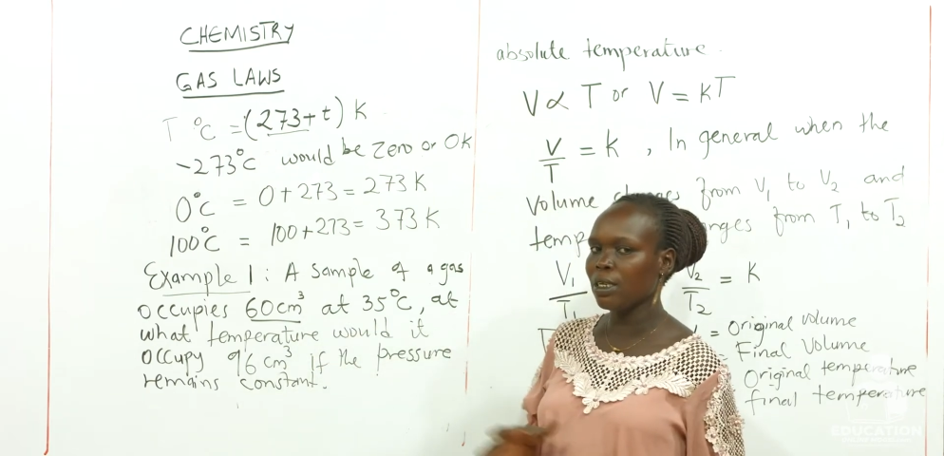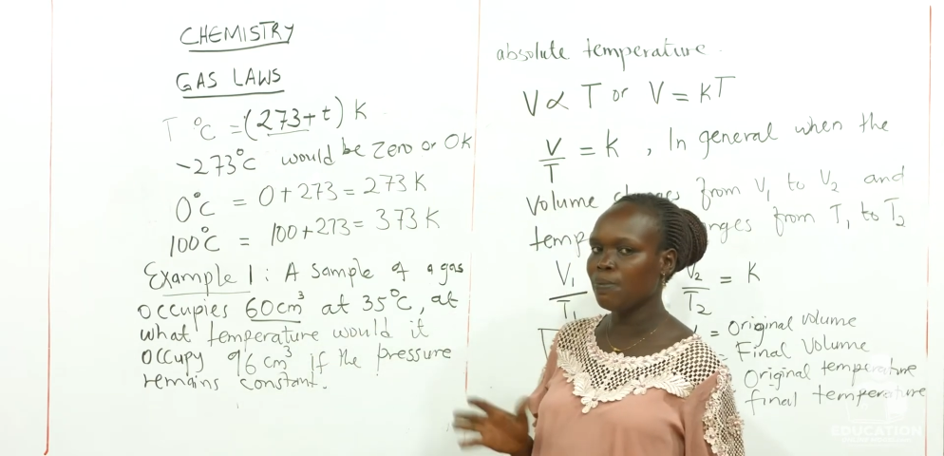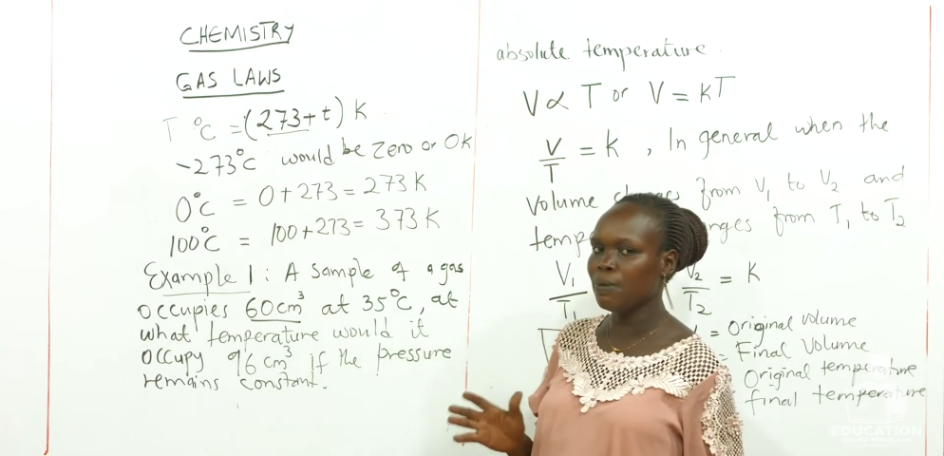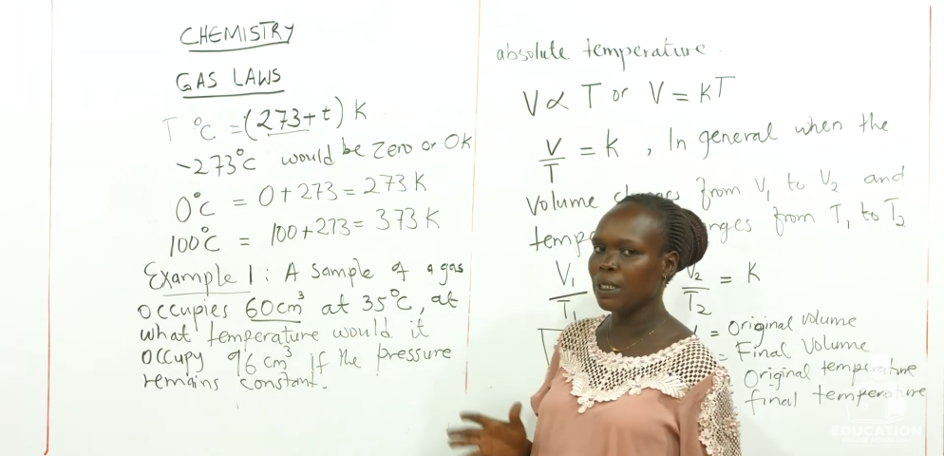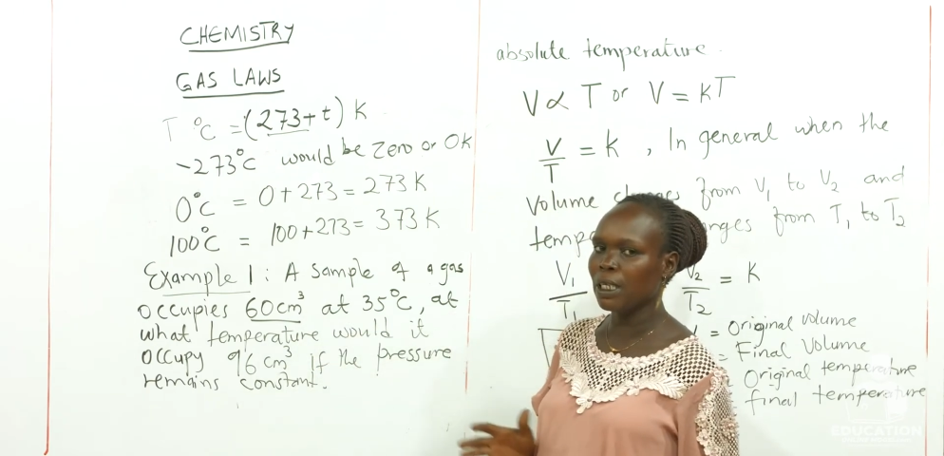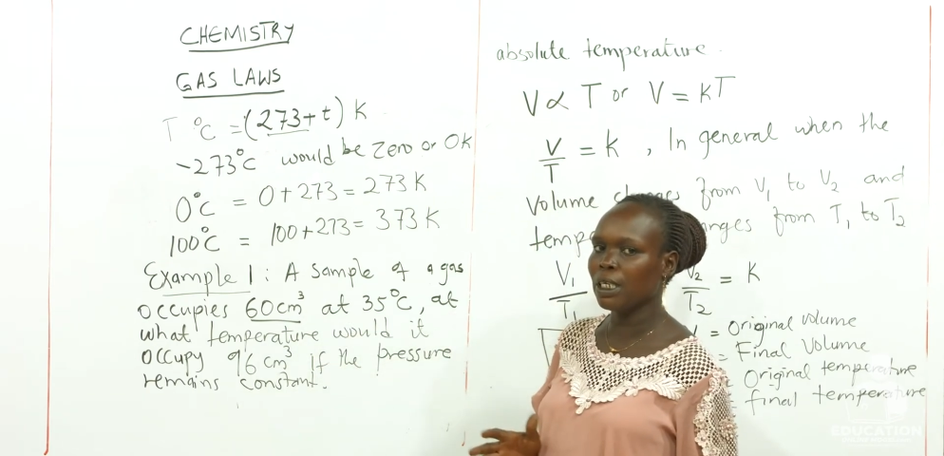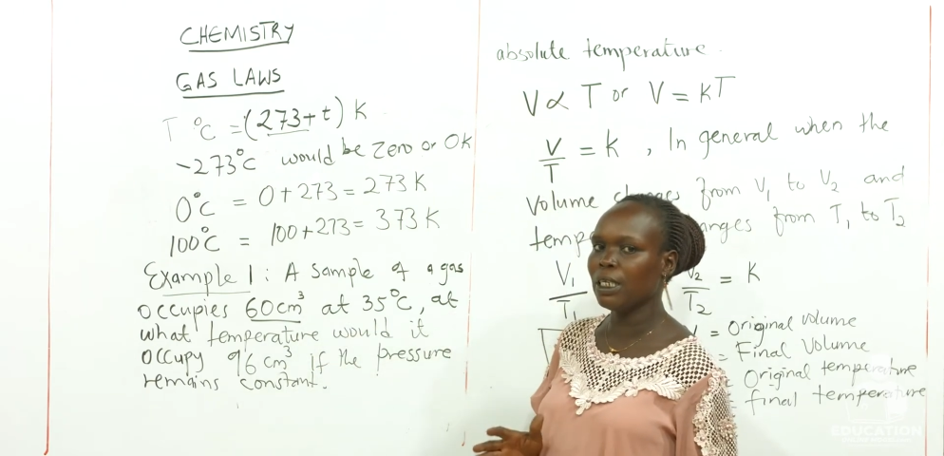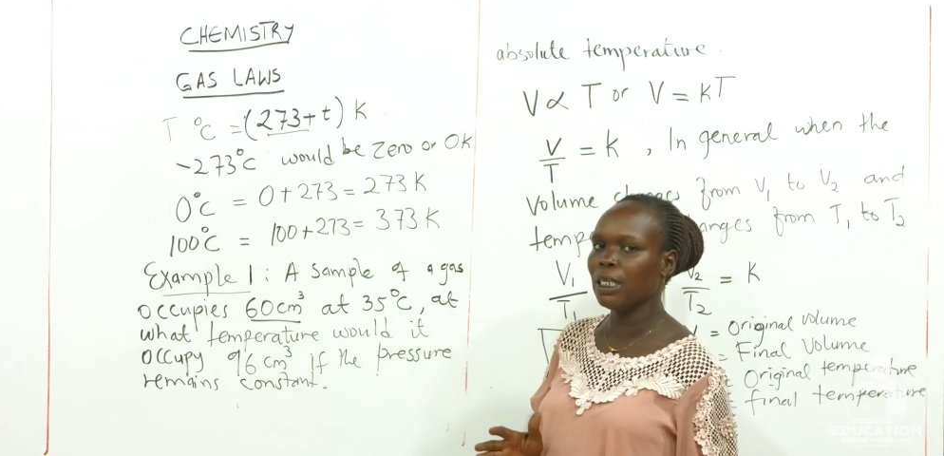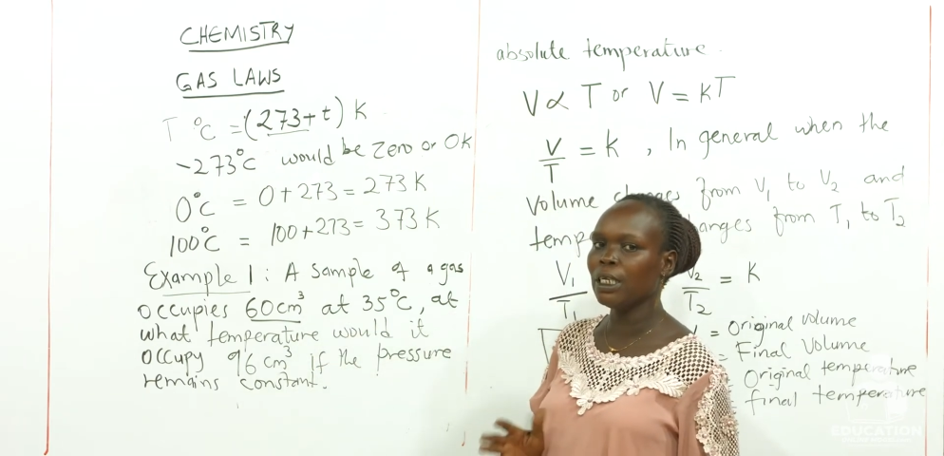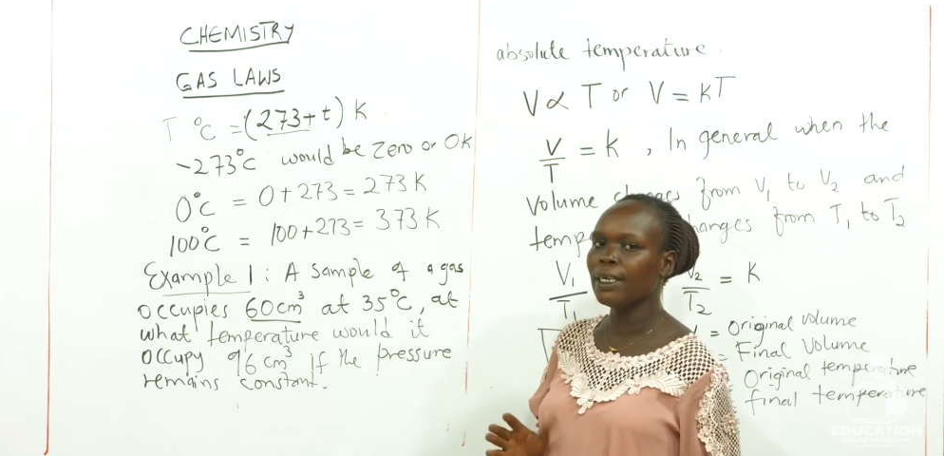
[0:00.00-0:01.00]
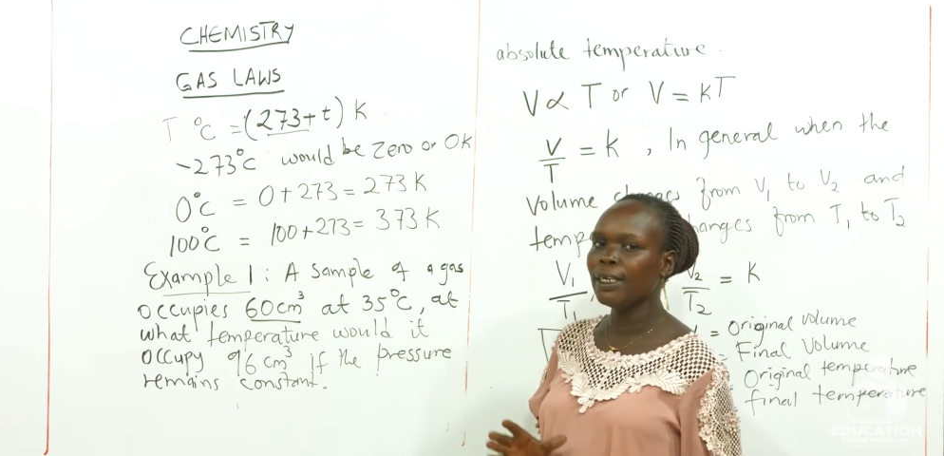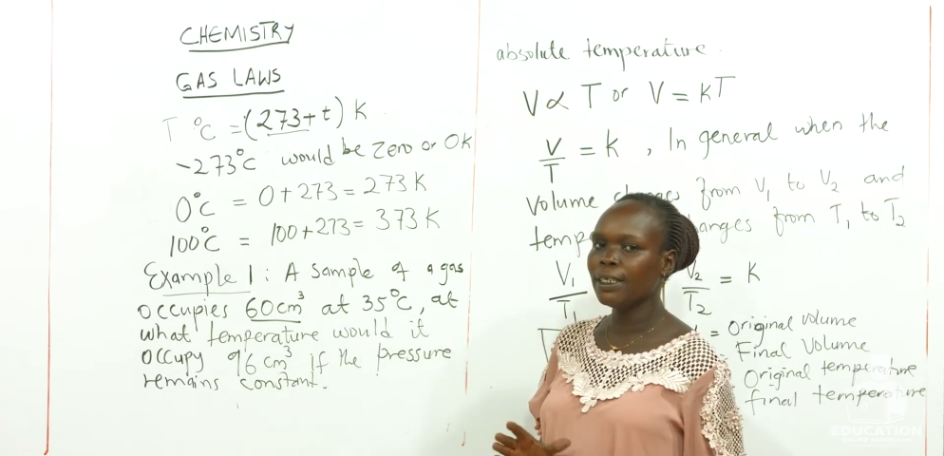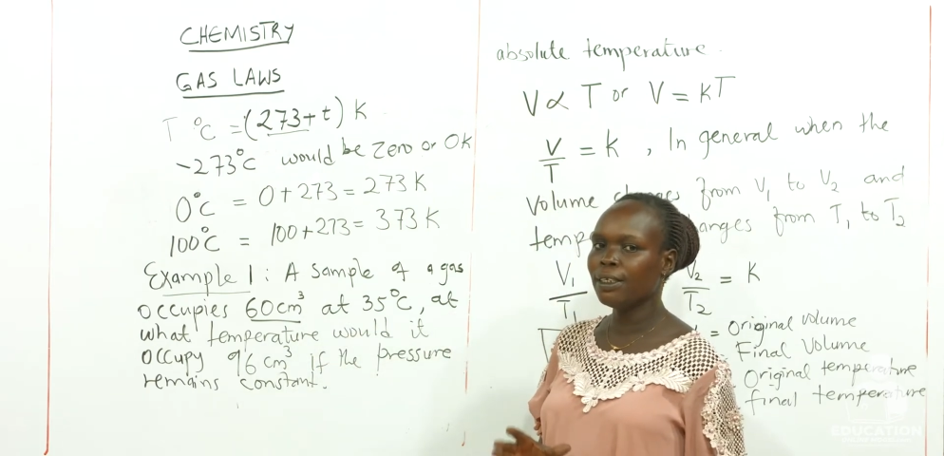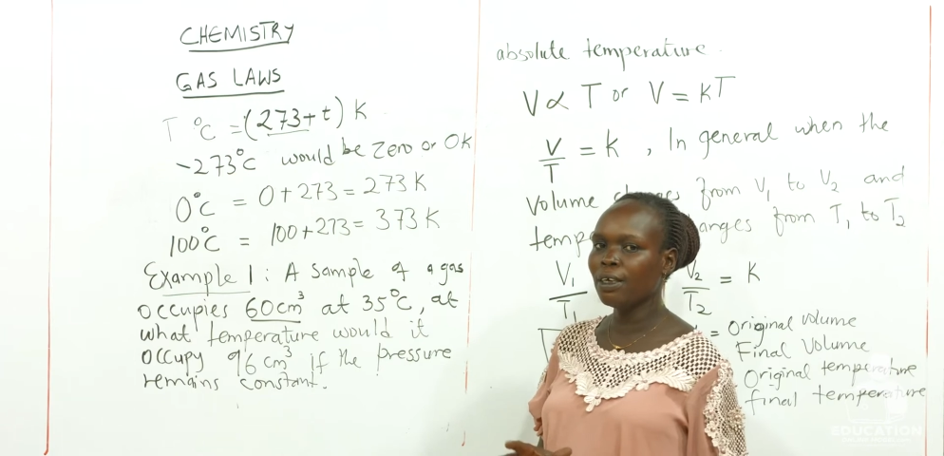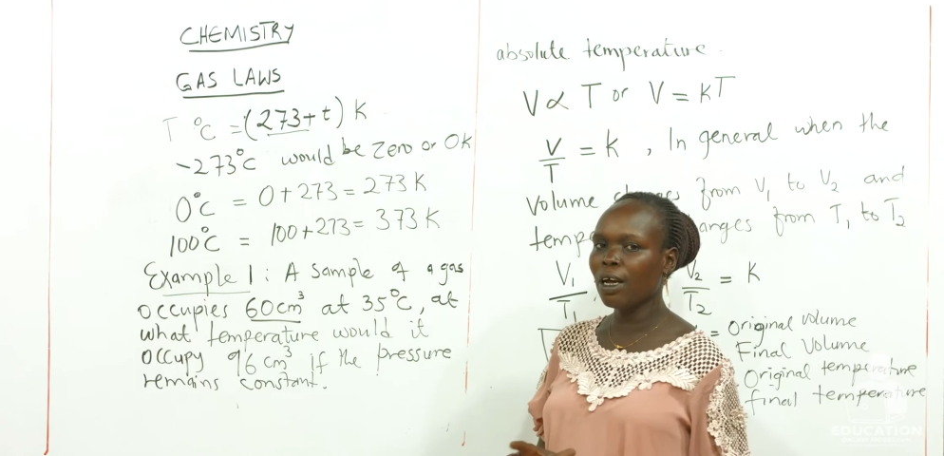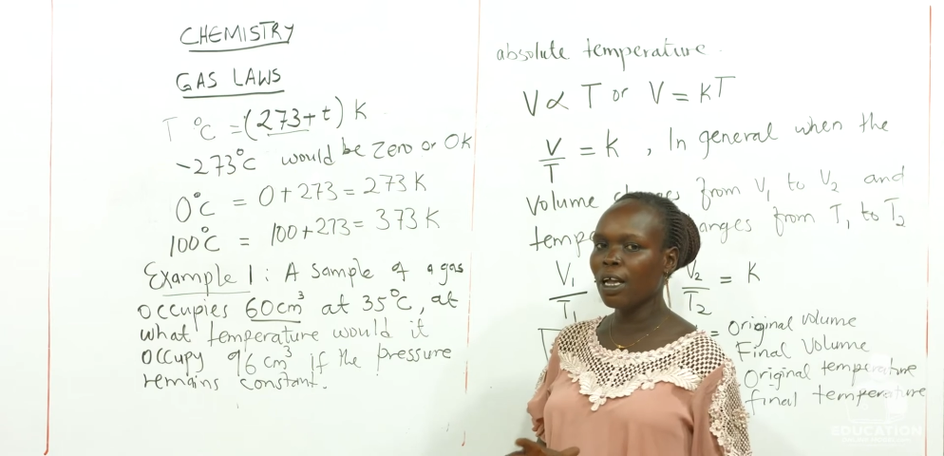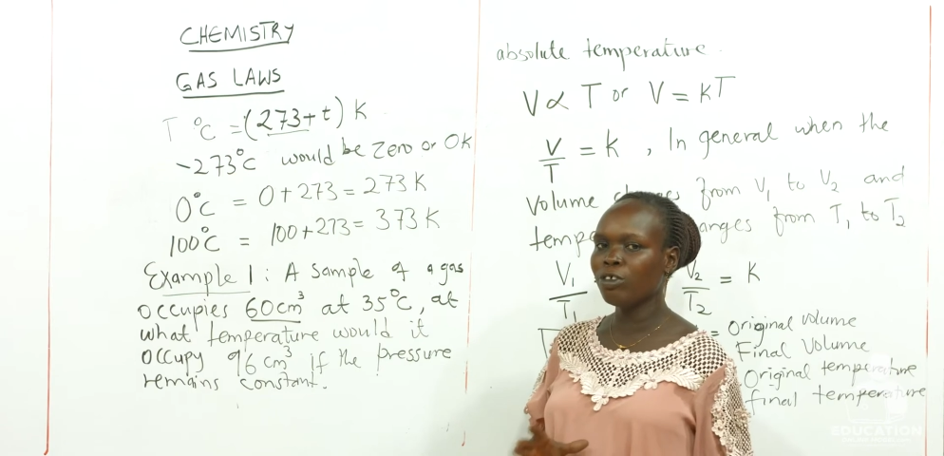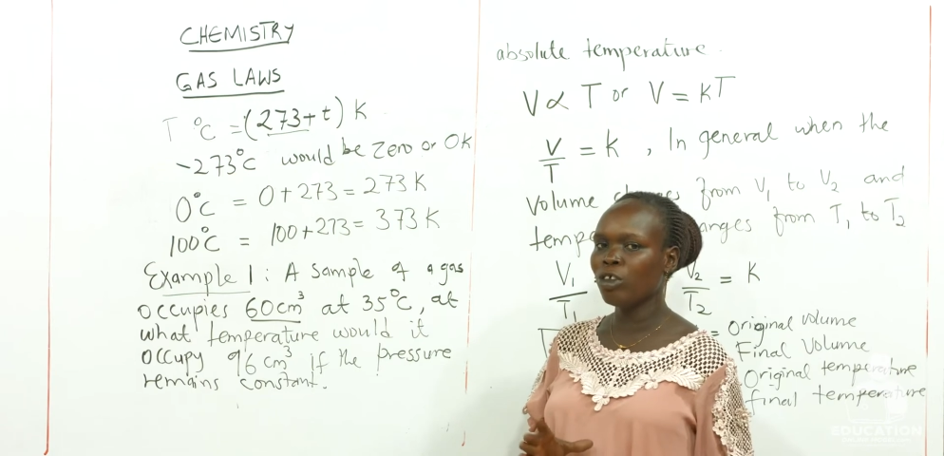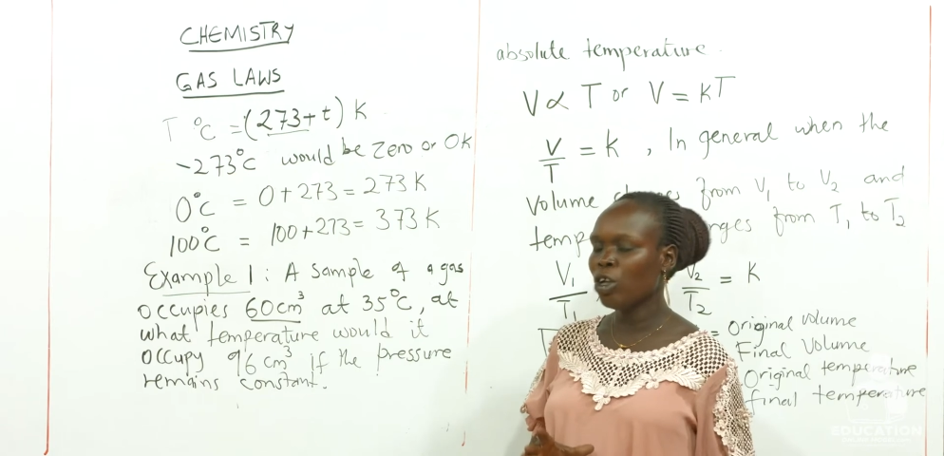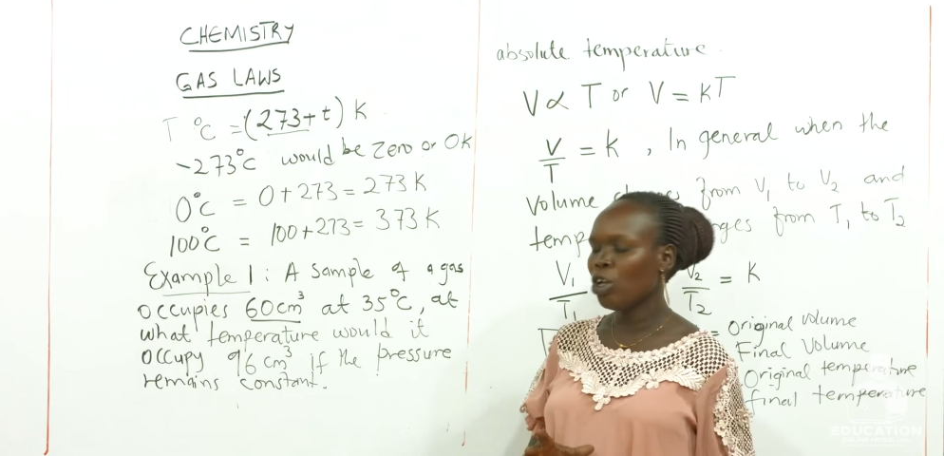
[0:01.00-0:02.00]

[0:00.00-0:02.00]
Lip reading: representing Charles'